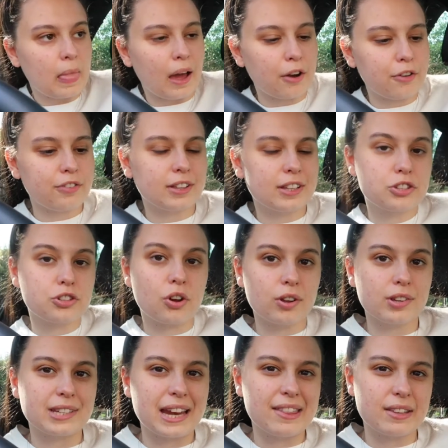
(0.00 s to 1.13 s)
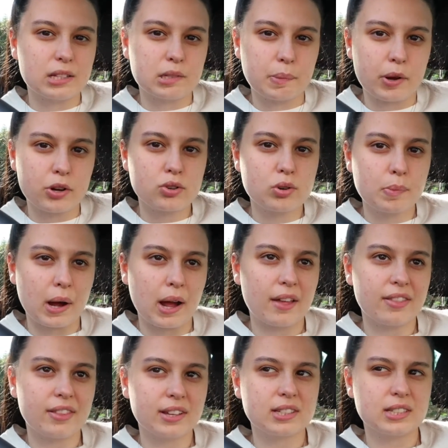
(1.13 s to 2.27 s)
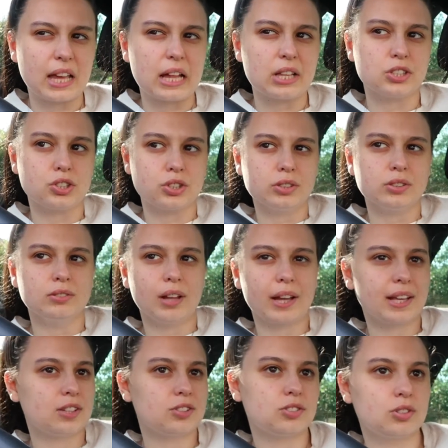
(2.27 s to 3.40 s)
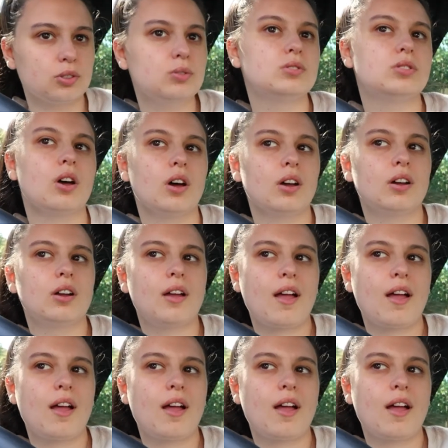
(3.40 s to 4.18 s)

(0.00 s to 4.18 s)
I don't feel like this song is anything special, but I think it sounds good. Like, it suits her.